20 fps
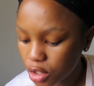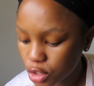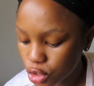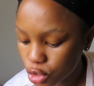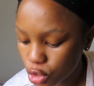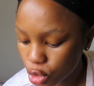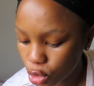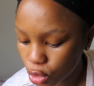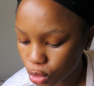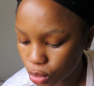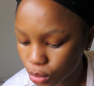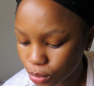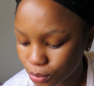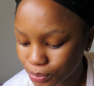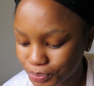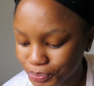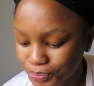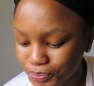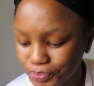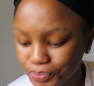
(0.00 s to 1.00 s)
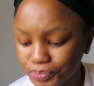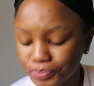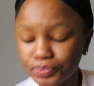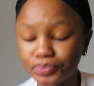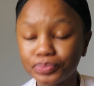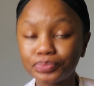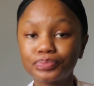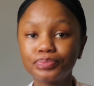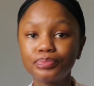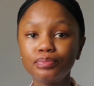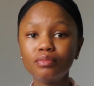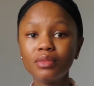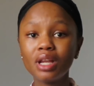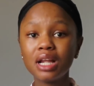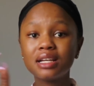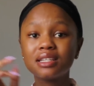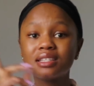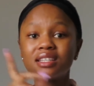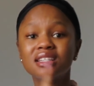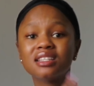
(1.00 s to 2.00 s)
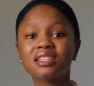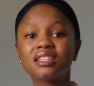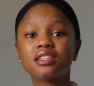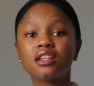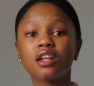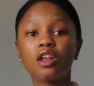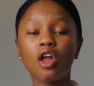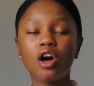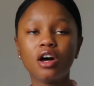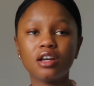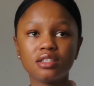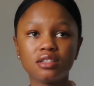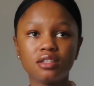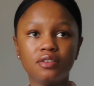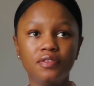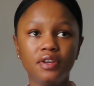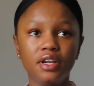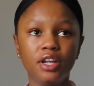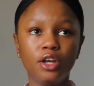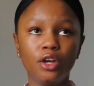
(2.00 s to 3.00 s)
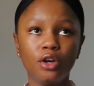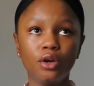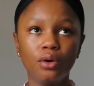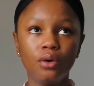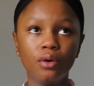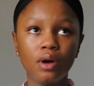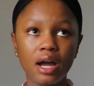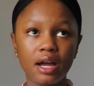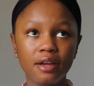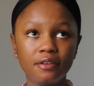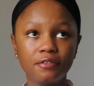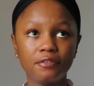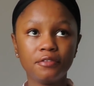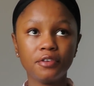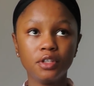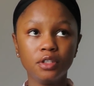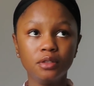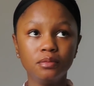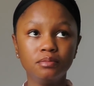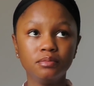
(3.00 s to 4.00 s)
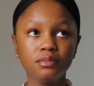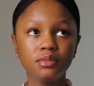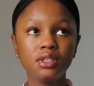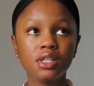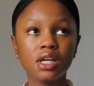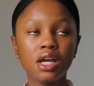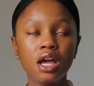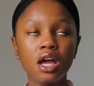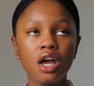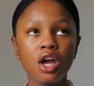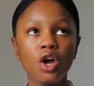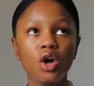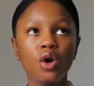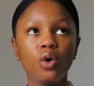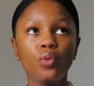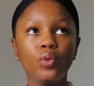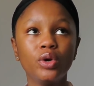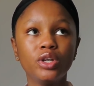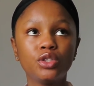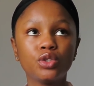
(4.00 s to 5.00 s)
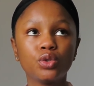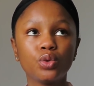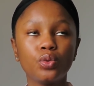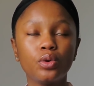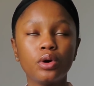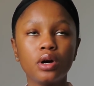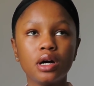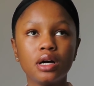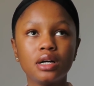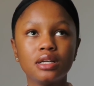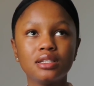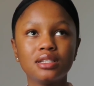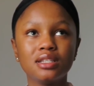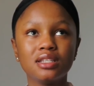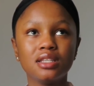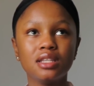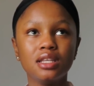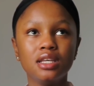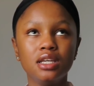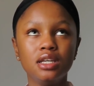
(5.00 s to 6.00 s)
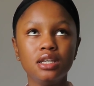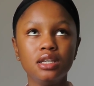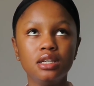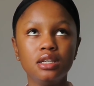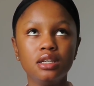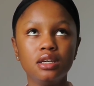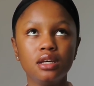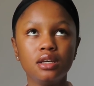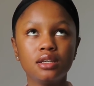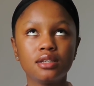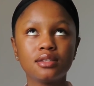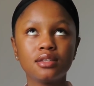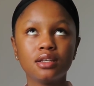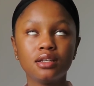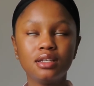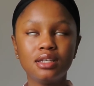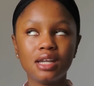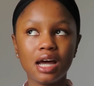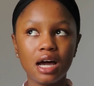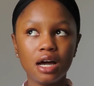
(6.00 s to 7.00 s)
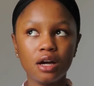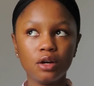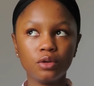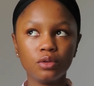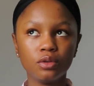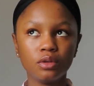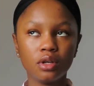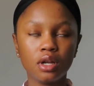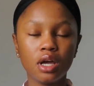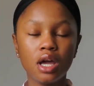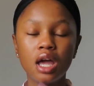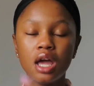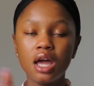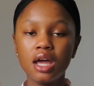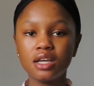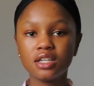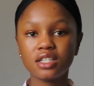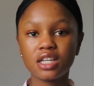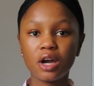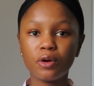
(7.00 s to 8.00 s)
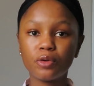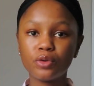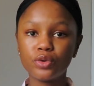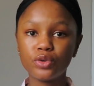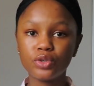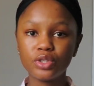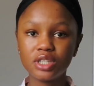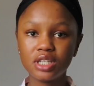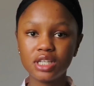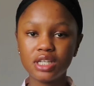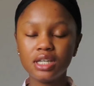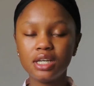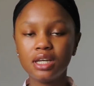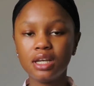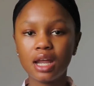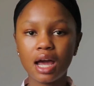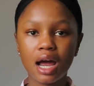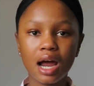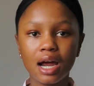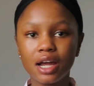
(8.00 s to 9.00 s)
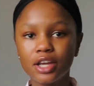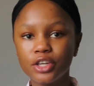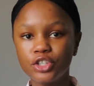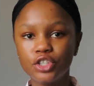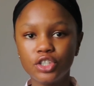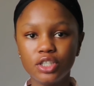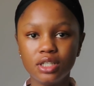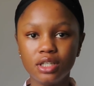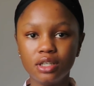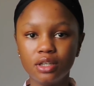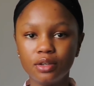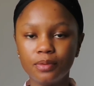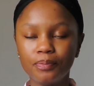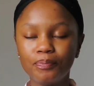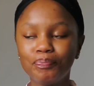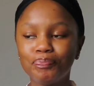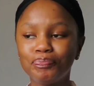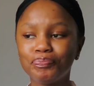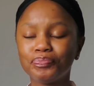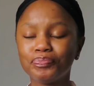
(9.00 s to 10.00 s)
So, since the last video I filmed, which was the sit down shower routine, hygiene,